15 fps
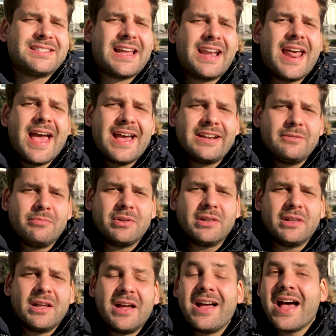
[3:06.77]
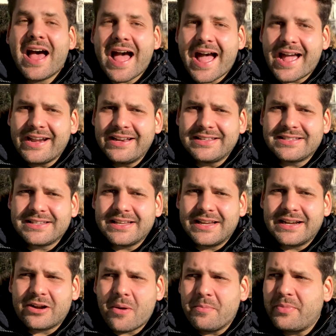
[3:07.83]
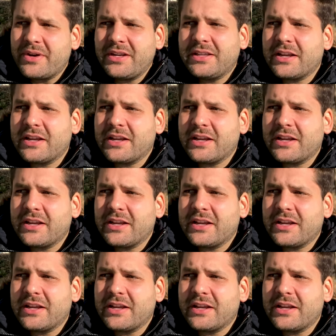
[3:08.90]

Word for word: then edible. And it's a company